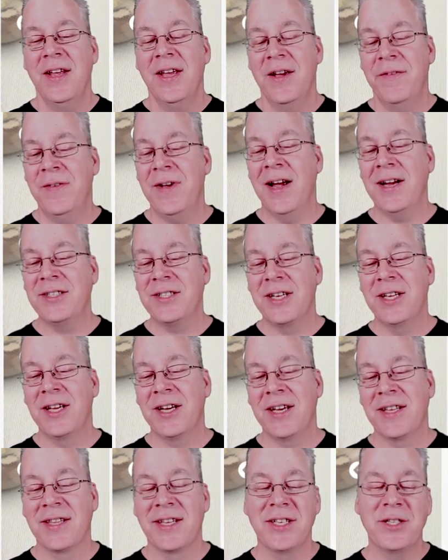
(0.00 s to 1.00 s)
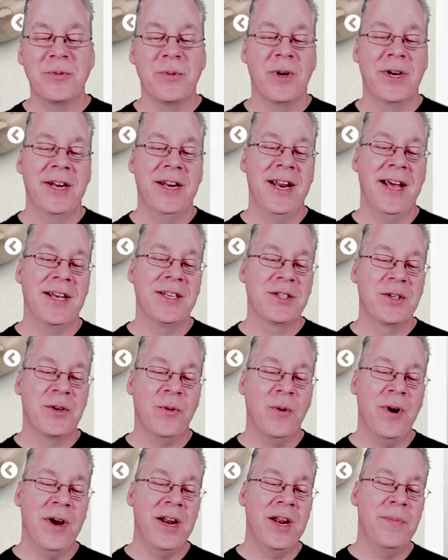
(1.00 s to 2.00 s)
If you actually look at this one, it has
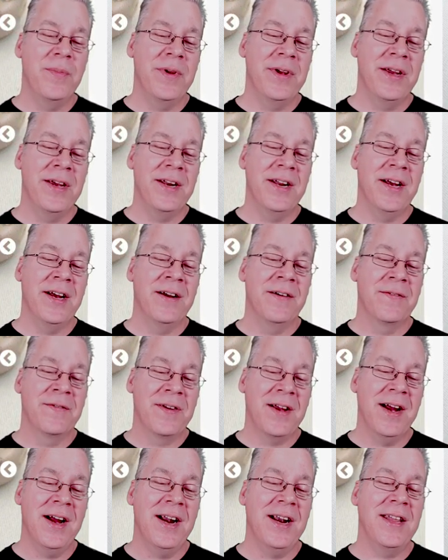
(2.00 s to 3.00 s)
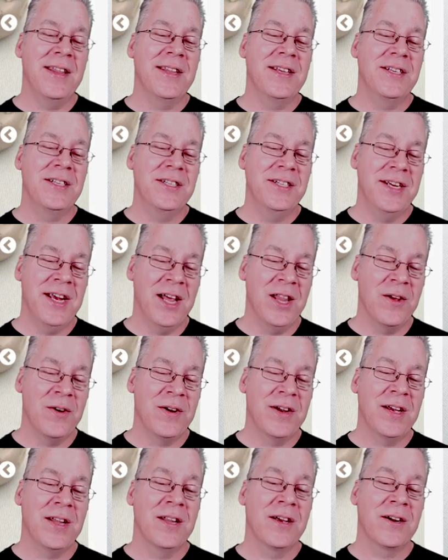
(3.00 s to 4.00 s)
quite a bit of kind of this
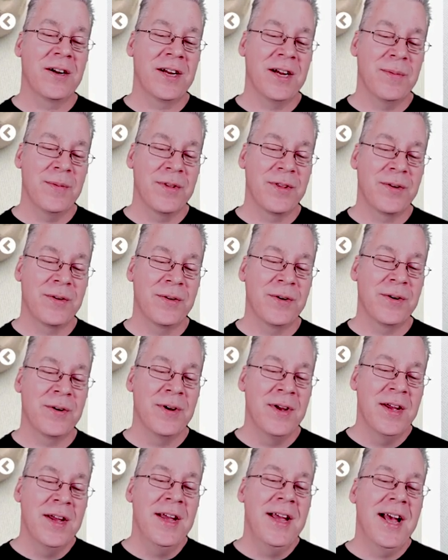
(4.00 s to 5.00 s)
yellow color coming through,